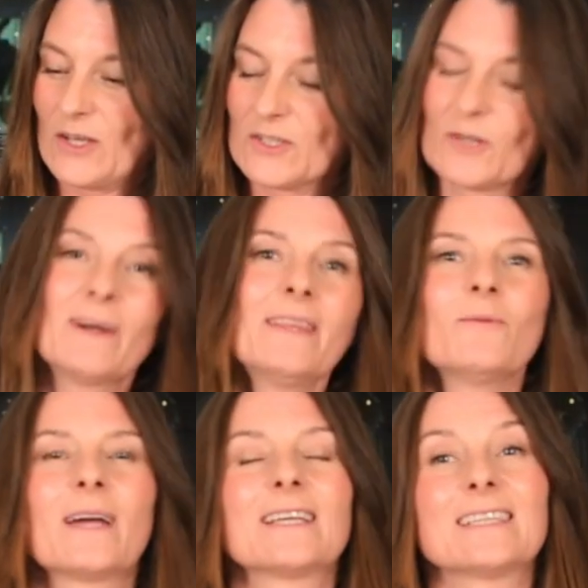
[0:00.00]
So
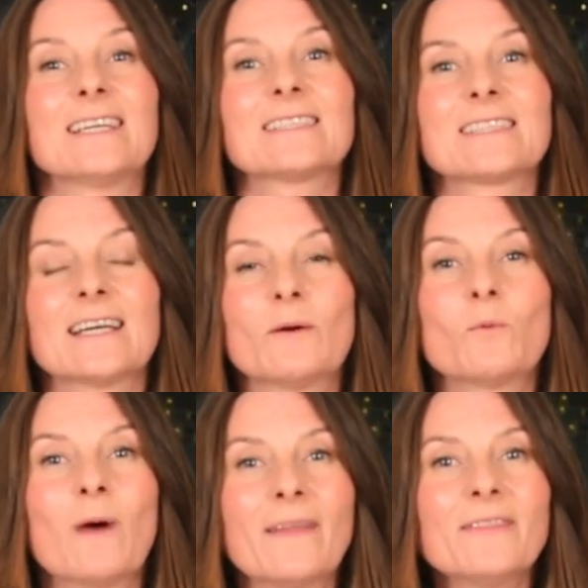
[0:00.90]
anyways, it's
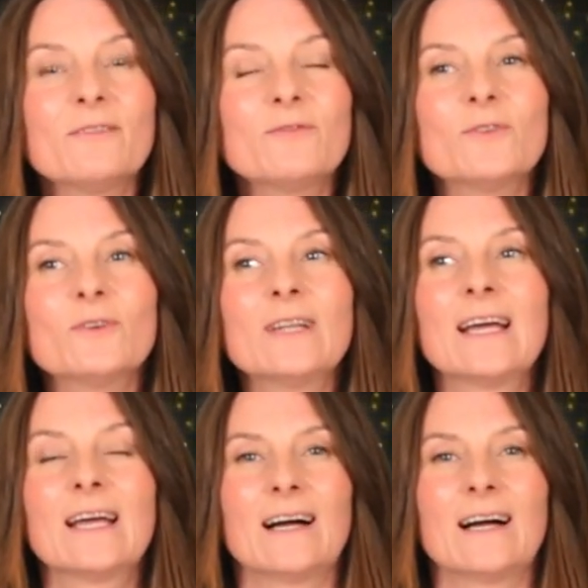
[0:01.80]
a wonderful